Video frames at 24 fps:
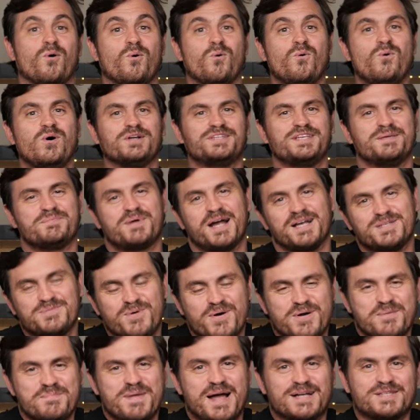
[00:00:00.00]
What's up, guys?
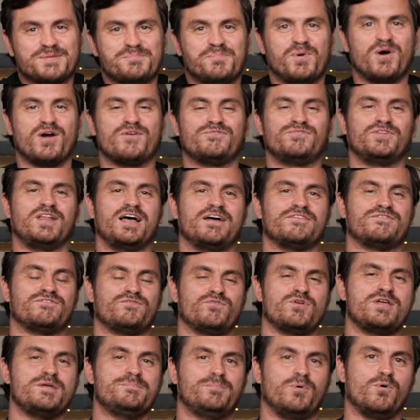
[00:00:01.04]
Welcome back to Barfly
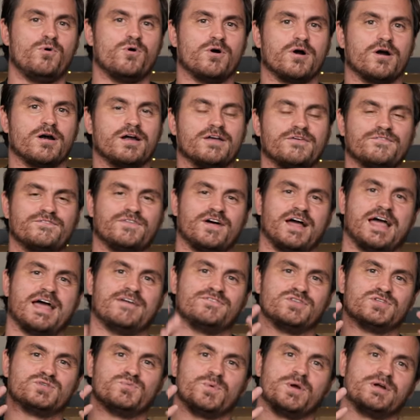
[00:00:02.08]
Free Pour. If I
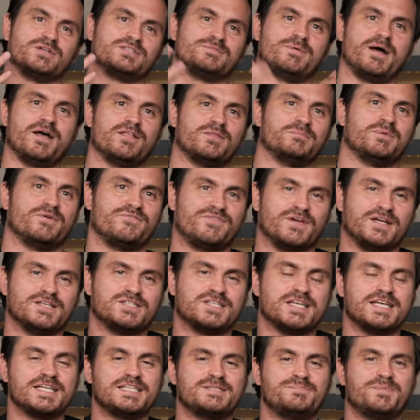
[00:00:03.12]
have this weird smile on my
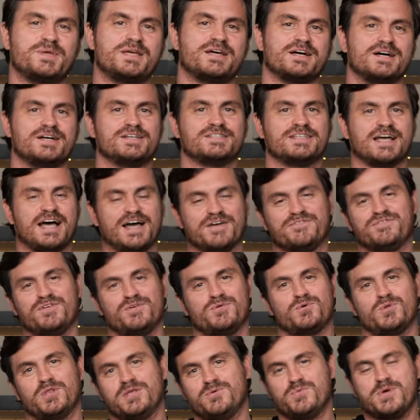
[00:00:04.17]
face, it's because I
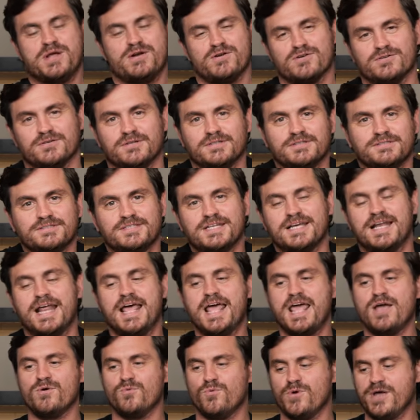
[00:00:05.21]
feel really weird.
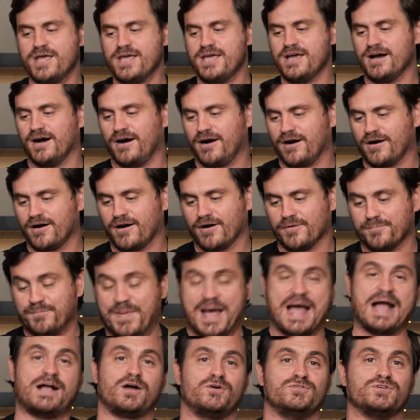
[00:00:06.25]
Today, we are
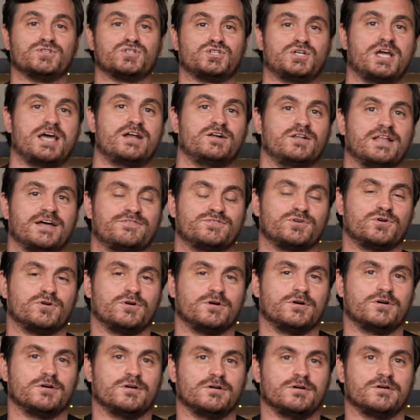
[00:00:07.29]
back on this channel
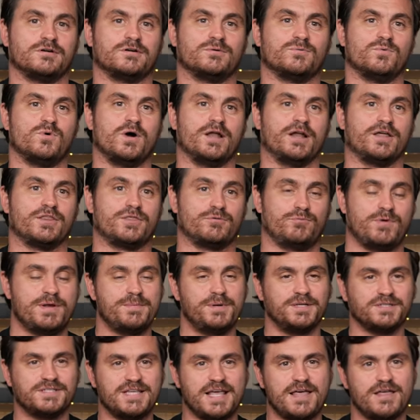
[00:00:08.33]
after, what, 3
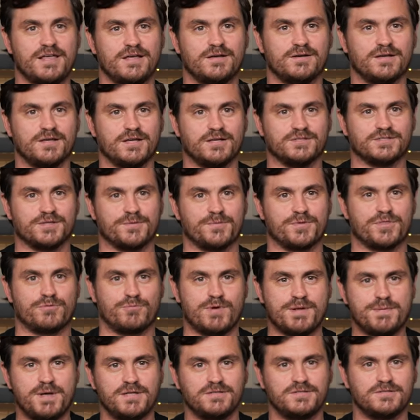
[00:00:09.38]
months at? Is it
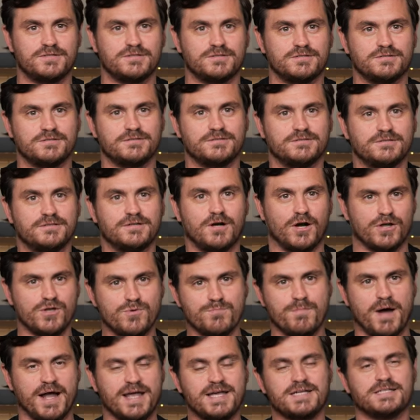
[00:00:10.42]
3 months? Are you
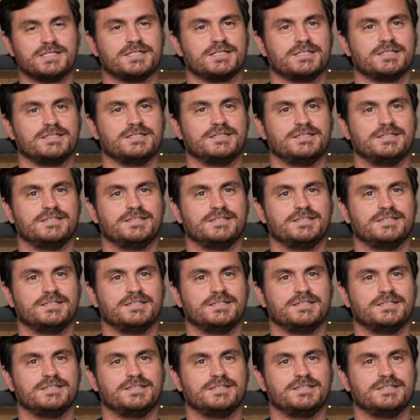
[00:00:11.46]
mic'd?